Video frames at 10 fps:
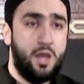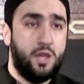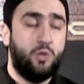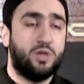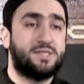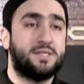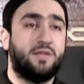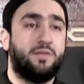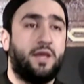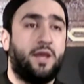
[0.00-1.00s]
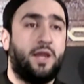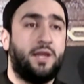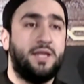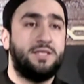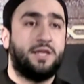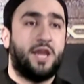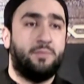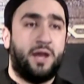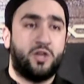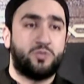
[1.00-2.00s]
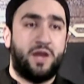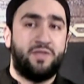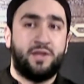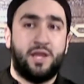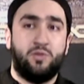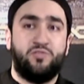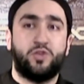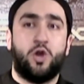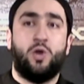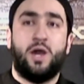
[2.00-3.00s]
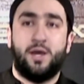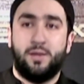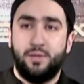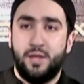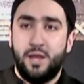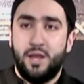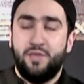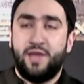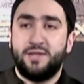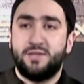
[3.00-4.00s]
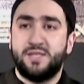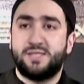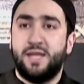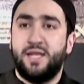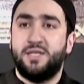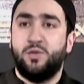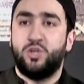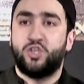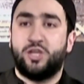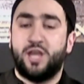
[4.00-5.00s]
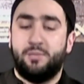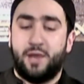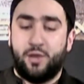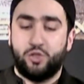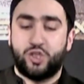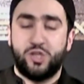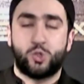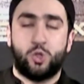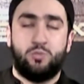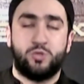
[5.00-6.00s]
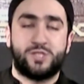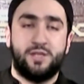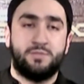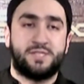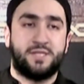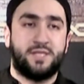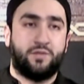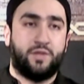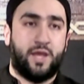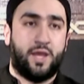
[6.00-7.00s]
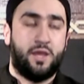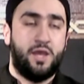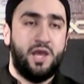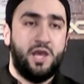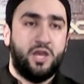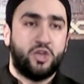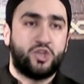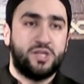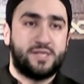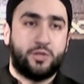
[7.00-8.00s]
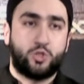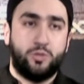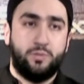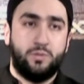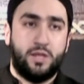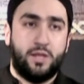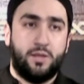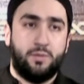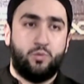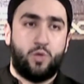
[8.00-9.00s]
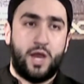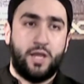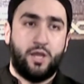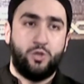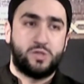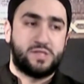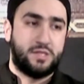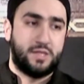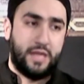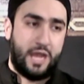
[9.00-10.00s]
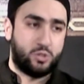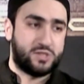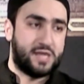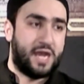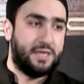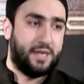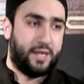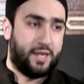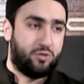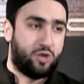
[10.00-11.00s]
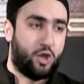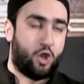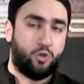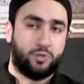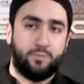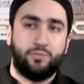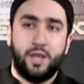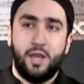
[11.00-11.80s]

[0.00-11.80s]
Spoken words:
He was sitting there. A lady came out by the name of Taw'a. This lady, when she came out, she saw Muslims sitting there. She said to him, why are you sitting outside here alone?